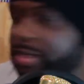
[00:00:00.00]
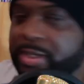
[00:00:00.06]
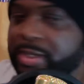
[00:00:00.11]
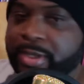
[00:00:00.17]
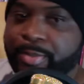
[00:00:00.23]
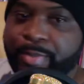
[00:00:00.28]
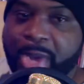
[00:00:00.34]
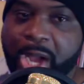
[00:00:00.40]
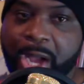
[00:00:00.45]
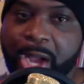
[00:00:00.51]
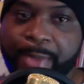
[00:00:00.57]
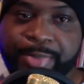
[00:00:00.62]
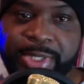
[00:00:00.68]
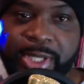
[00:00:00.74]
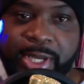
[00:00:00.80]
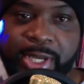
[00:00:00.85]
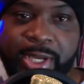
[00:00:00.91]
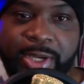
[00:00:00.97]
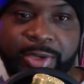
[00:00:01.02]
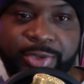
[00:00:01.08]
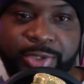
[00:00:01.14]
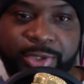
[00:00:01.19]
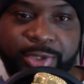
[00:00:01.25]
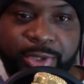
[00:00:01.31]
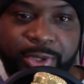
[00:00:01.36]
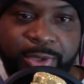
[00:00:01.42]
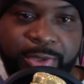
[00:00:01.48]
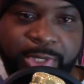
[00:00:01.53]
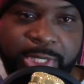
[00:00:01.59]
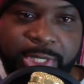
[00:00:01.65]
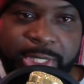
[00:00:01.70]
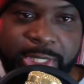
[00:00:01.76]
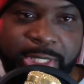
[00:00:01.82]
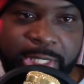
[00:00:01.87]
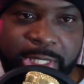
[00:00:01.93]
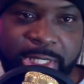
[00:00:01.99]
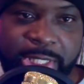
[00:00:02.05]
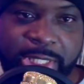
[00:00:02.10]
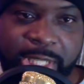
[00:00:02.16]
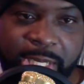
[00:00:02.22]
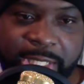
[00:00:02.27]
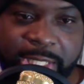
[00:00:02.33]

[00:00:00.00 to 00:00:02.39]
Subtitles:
the Mob Tales. DJ